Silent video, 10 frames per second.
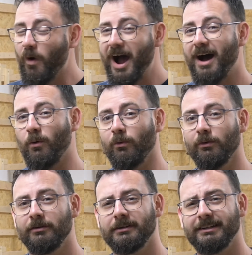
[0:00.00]
wow,
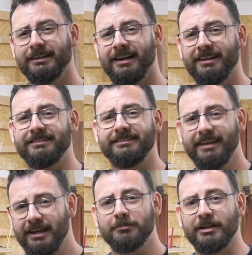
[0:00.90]
god
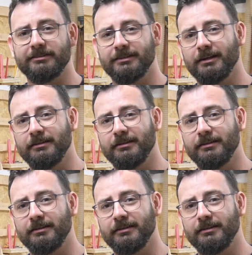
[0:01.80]
damn, that's